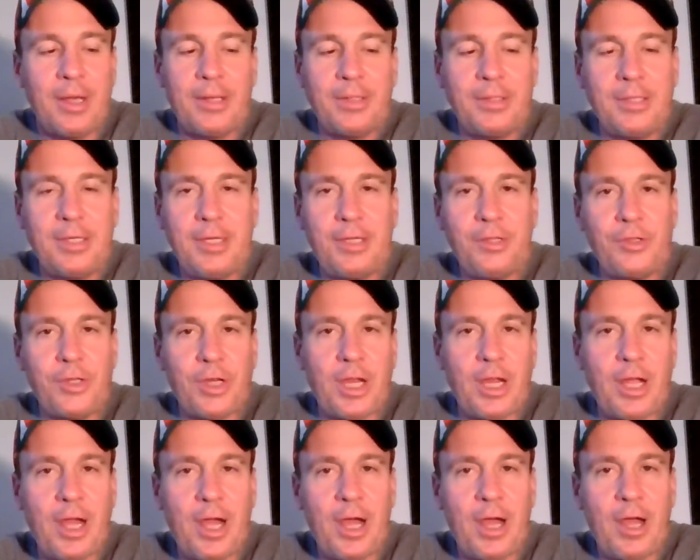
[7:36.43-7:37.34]

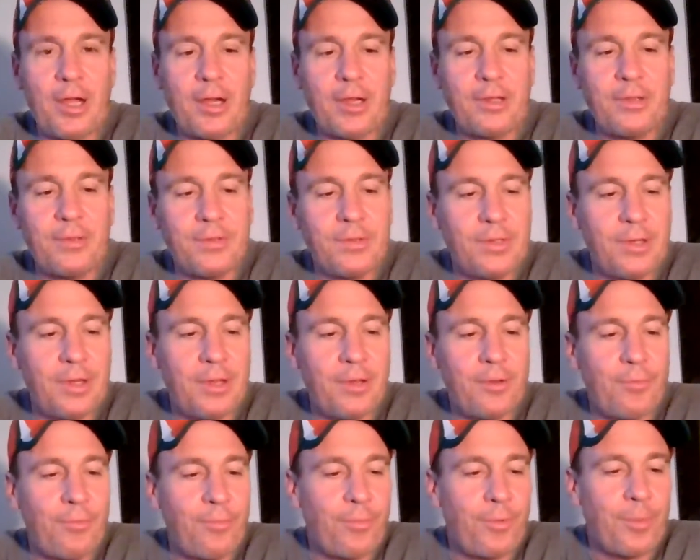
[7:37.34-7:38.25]
TJ
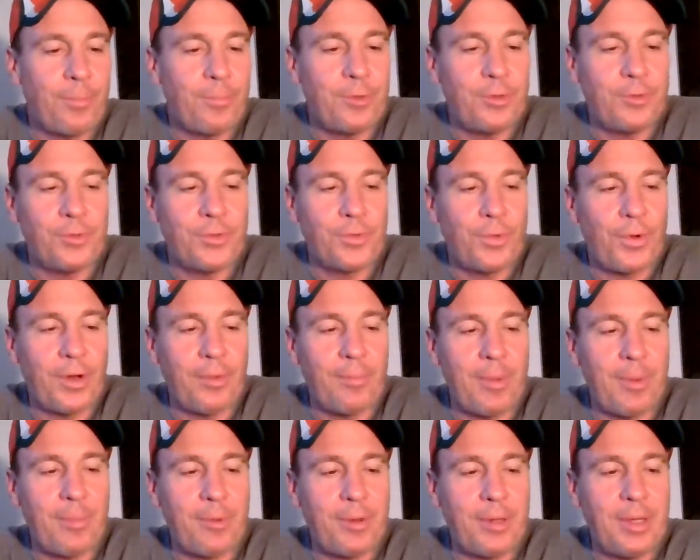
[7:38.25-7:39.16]
Hockenson from Detroit.
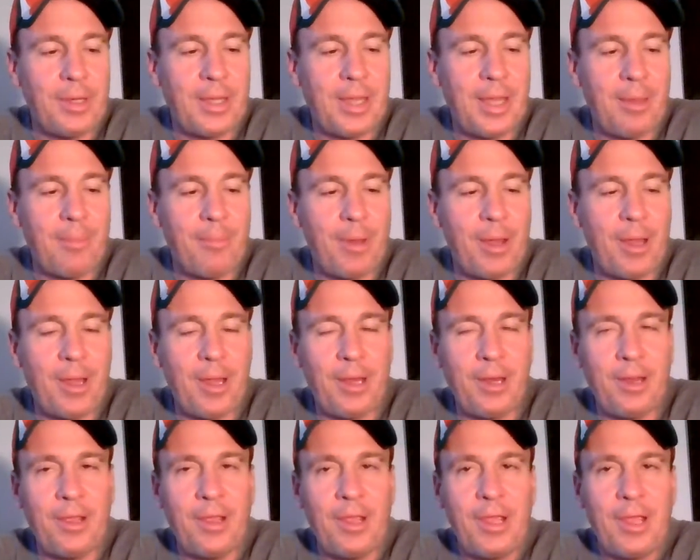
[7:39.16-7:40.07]
Remember, he came
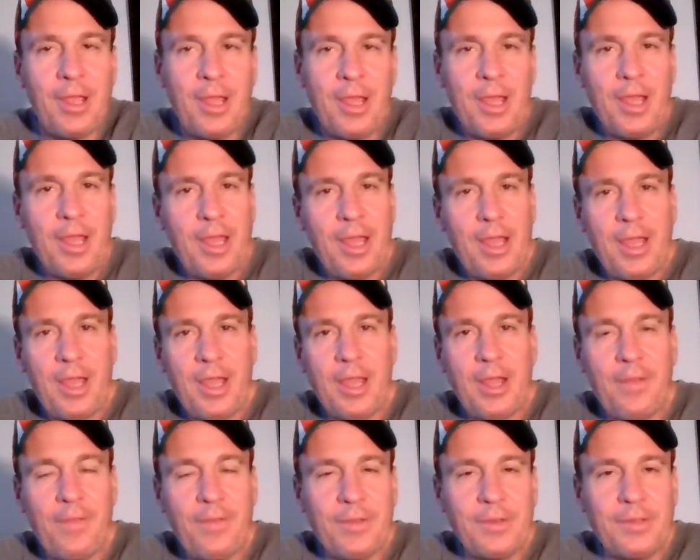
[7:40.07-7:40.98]
on
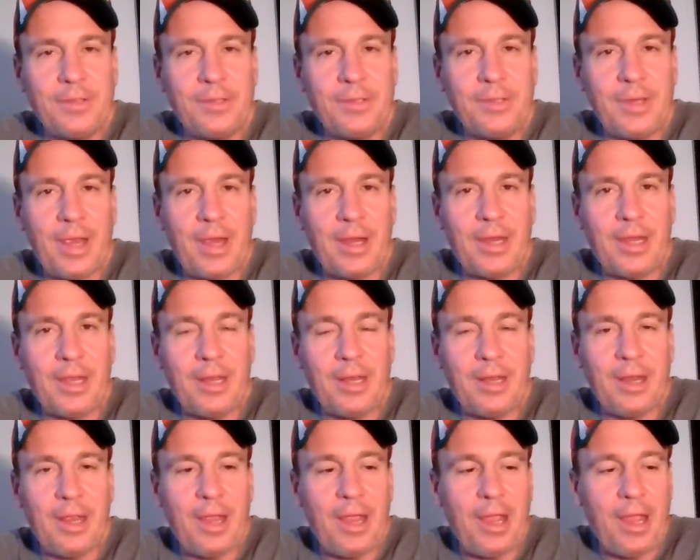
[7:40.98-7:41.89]
in the
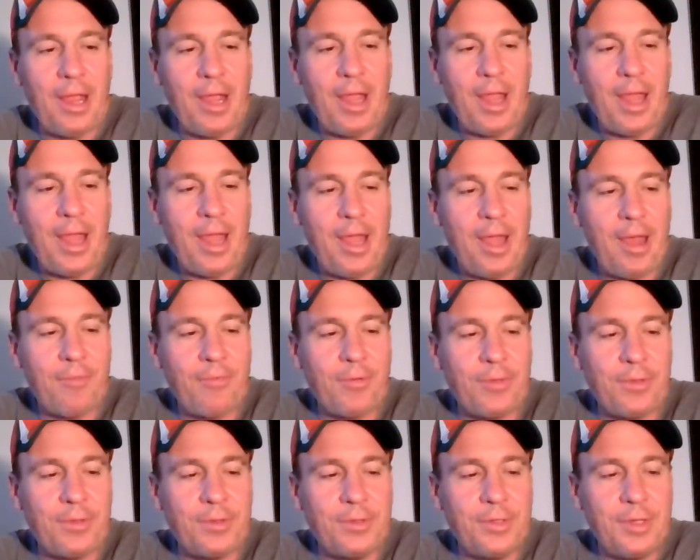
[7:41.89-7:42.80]
second half
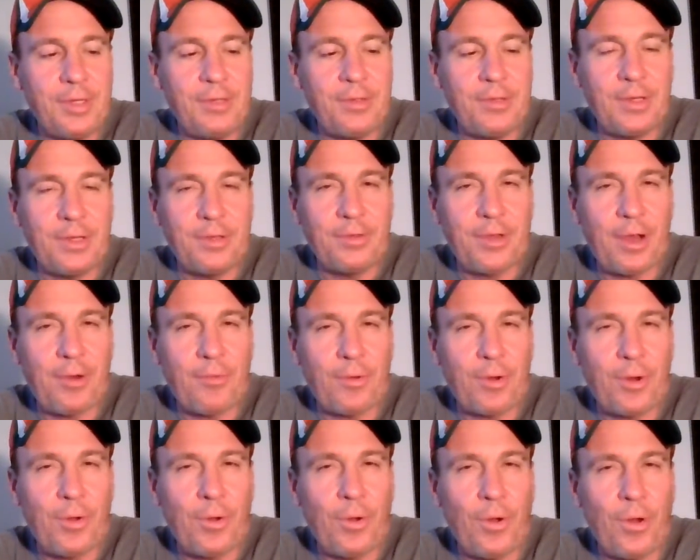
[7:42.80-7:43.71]
of the season, as I
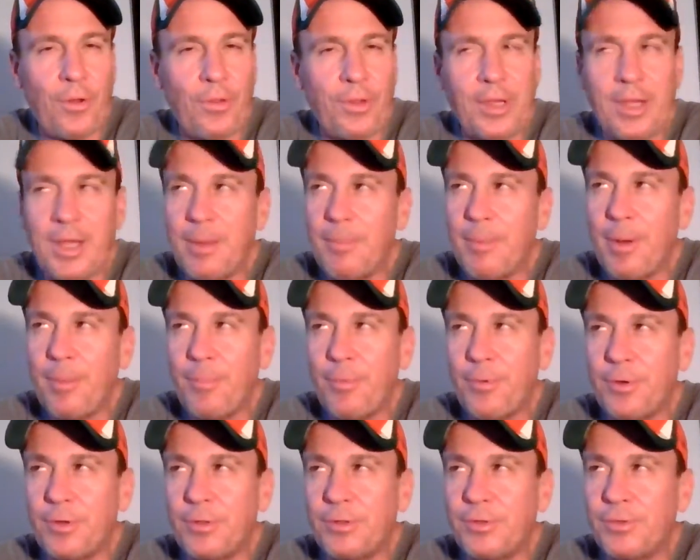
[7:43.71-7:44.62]
recall. He came on
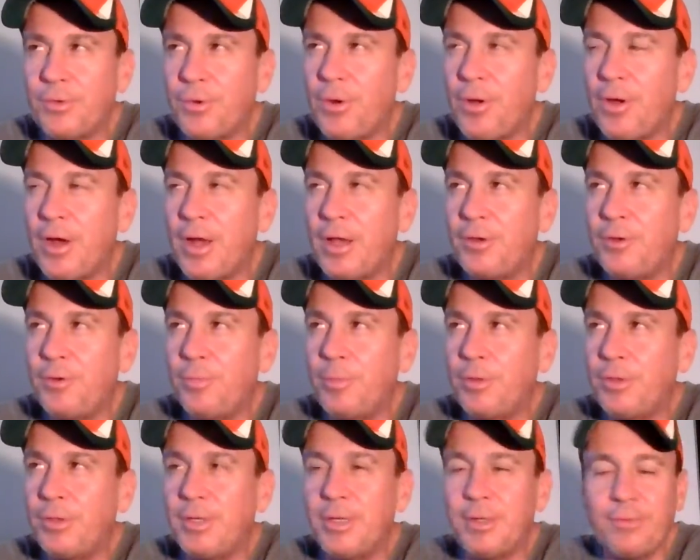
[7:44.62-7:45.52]
pretty strong, I do
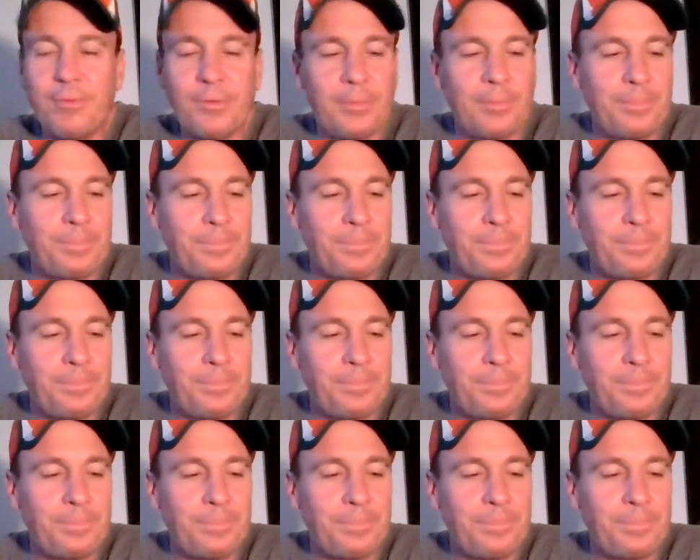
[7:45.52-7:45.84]
believe.